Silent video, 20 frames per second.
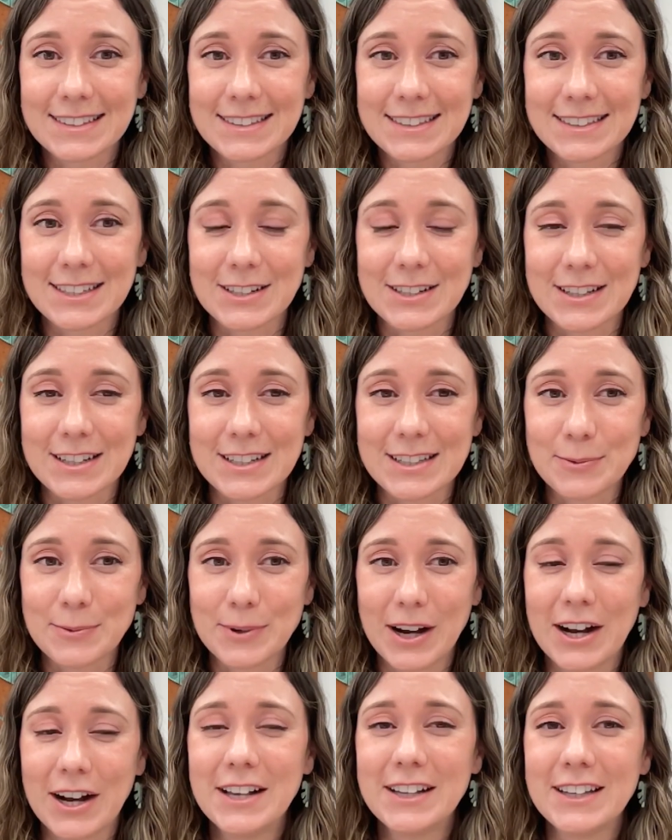So let's
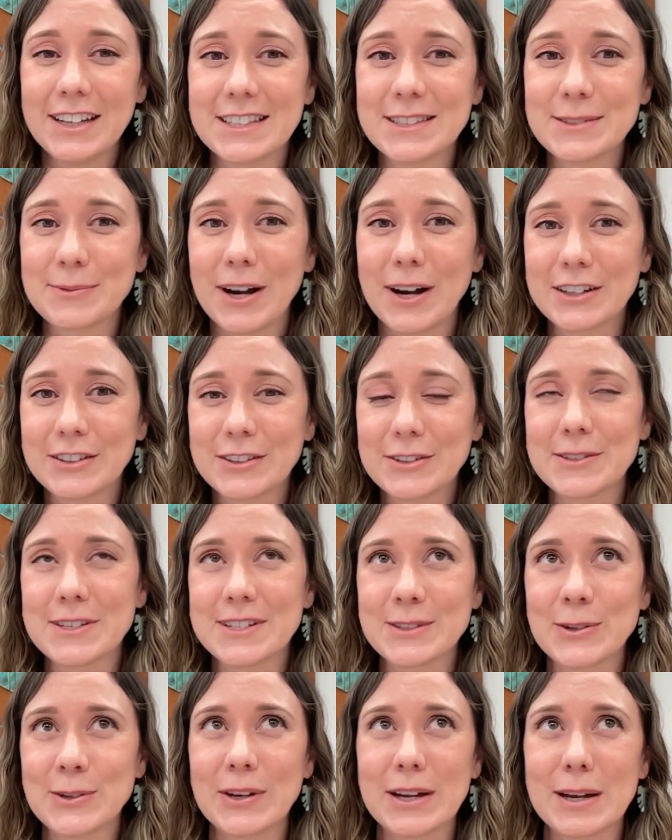walk through
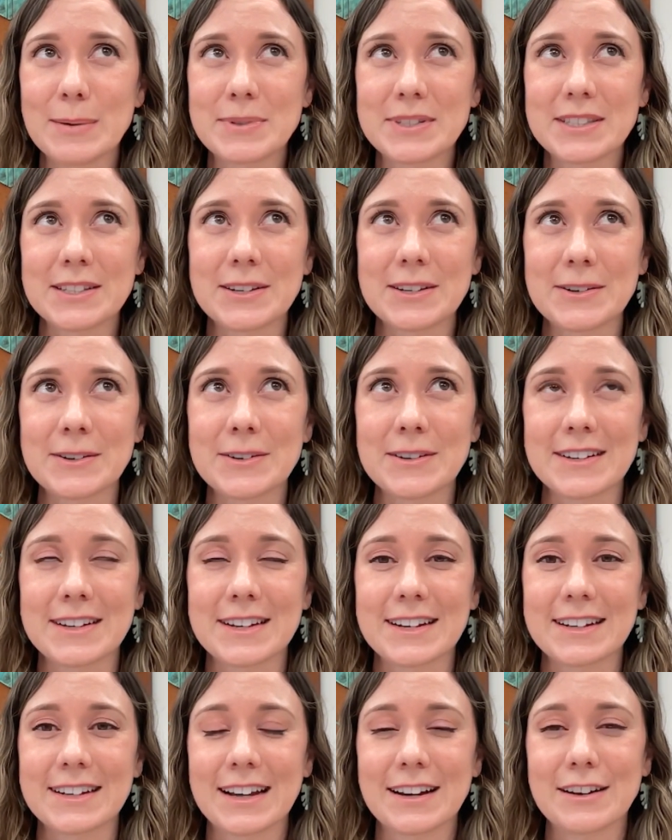this whole episode
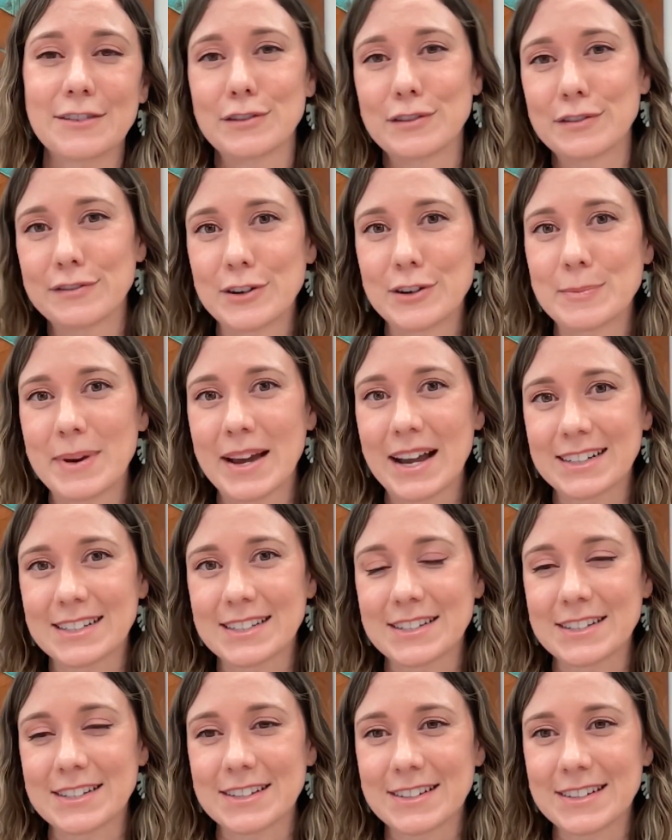and kind of refer back
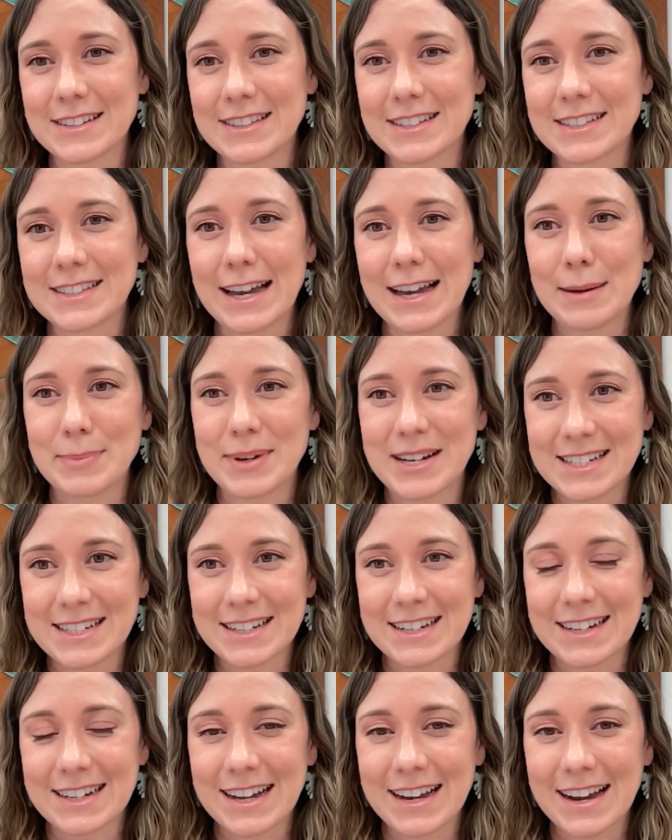to this app
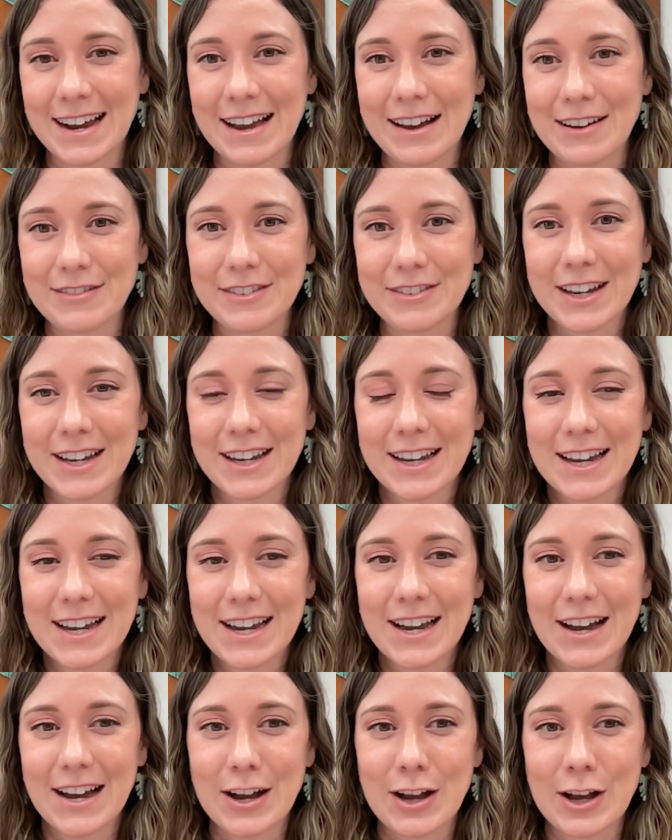idea I have.
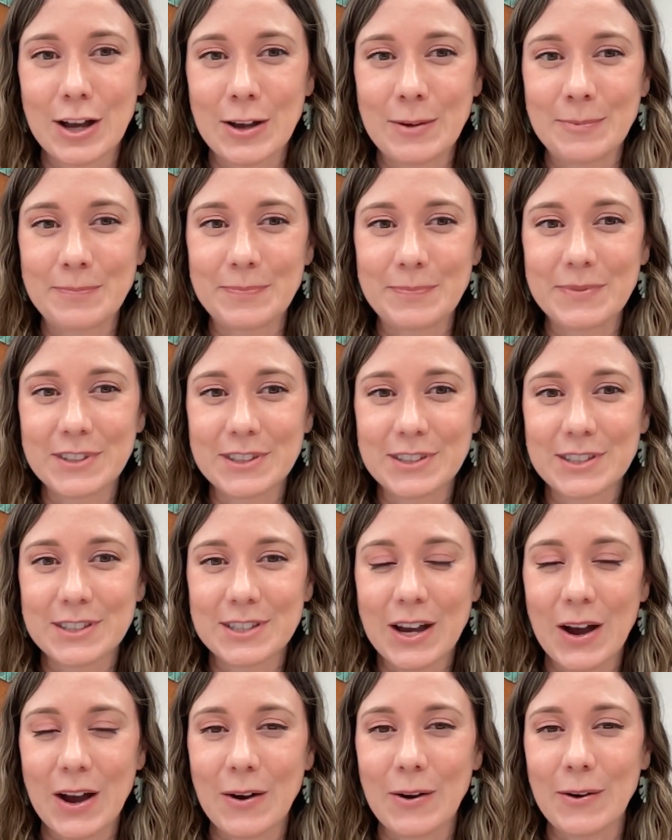
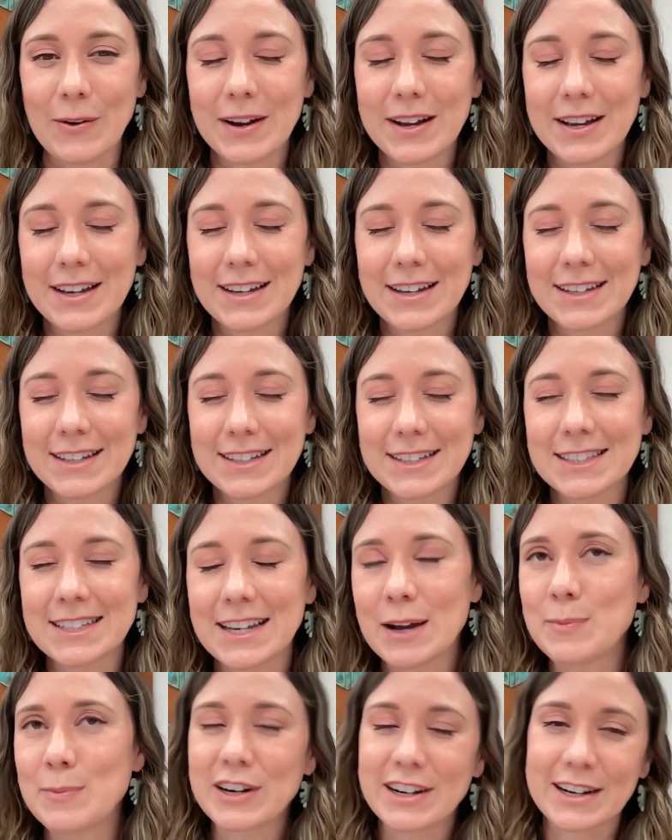So say
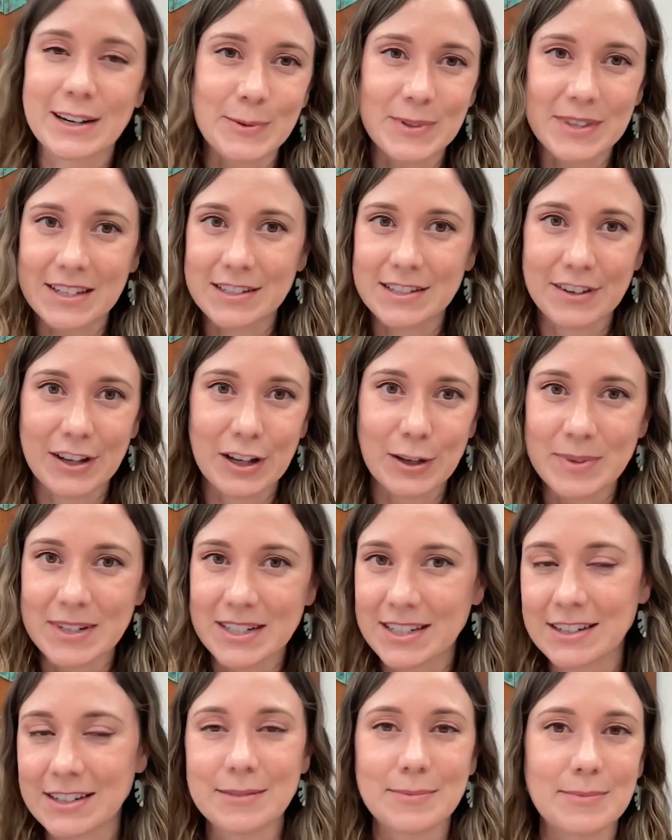I'm working with a development
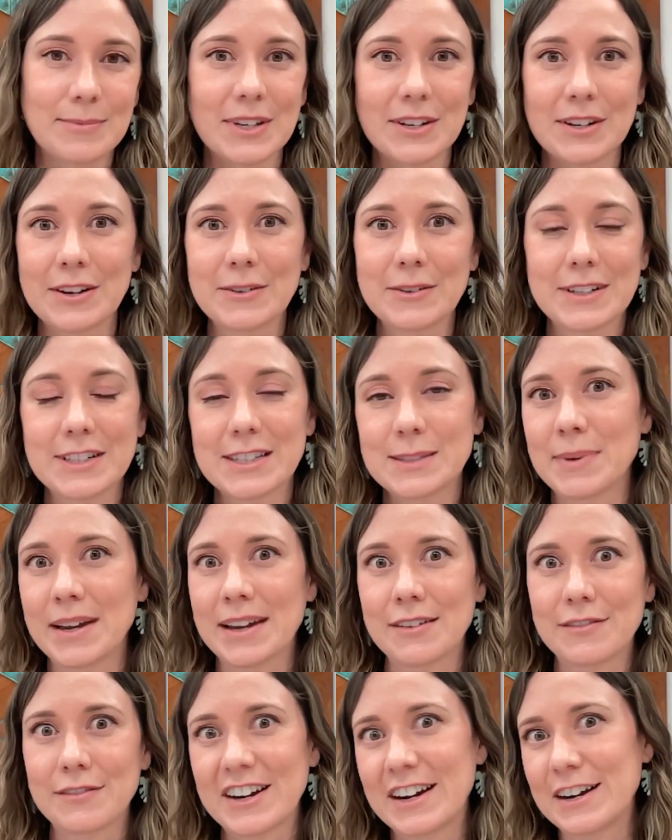team, it's
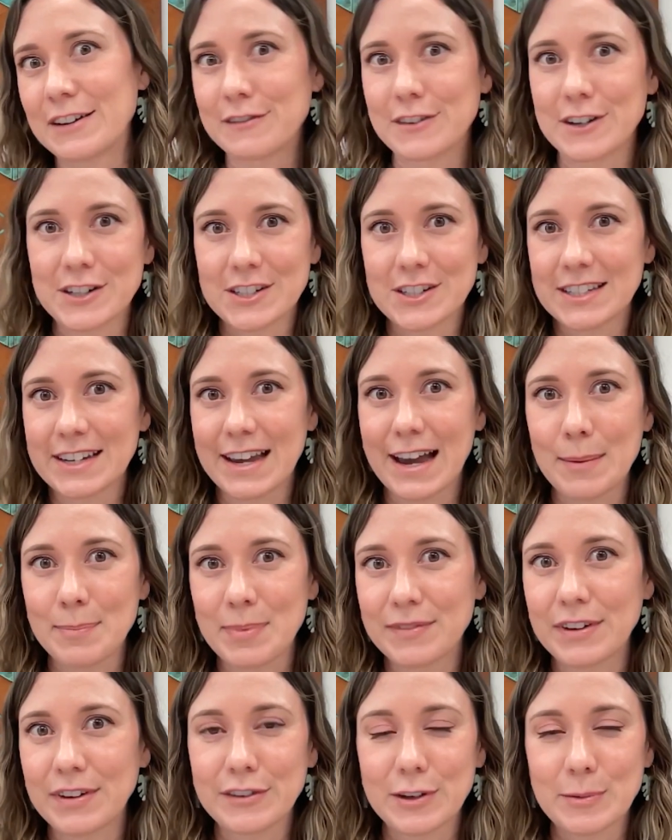my very first app
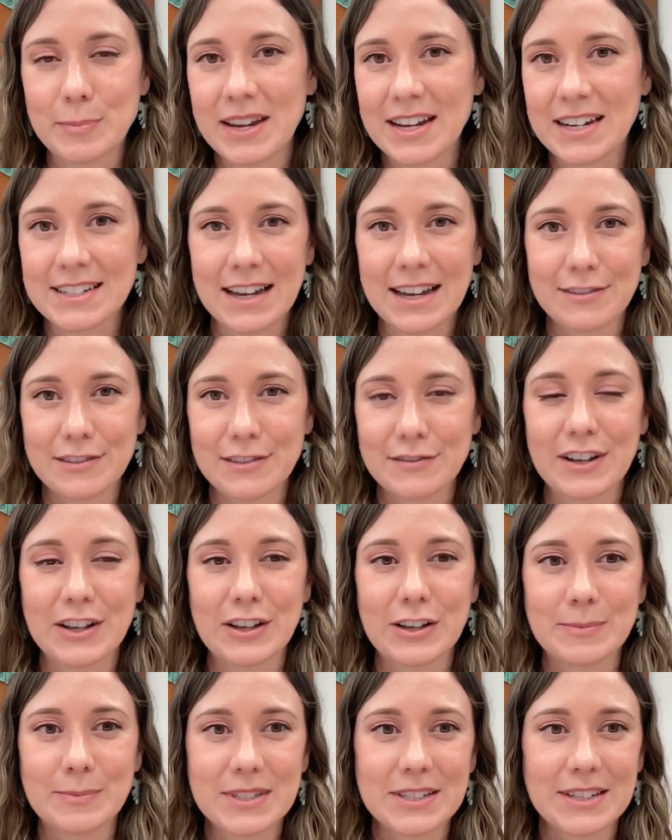I've ever paid to have
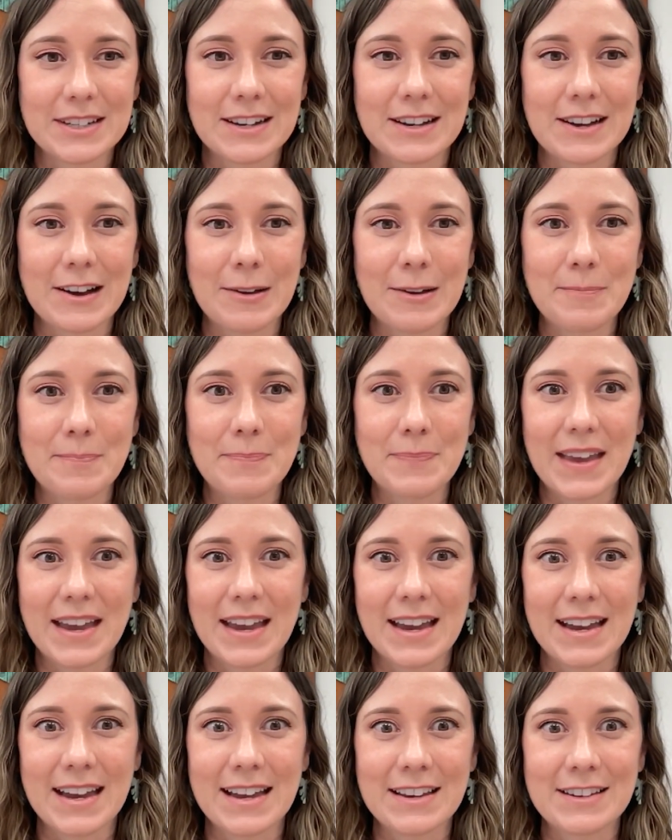developed.
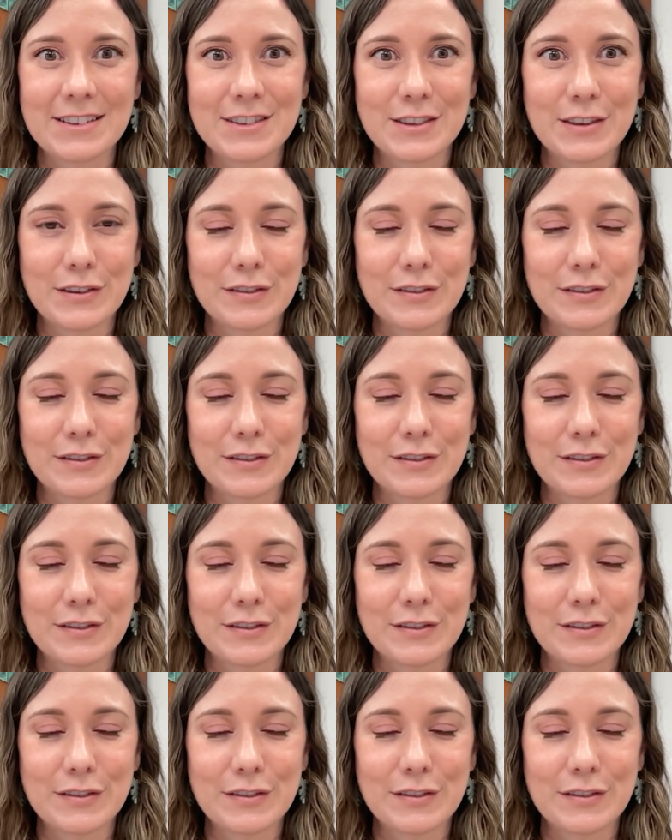And the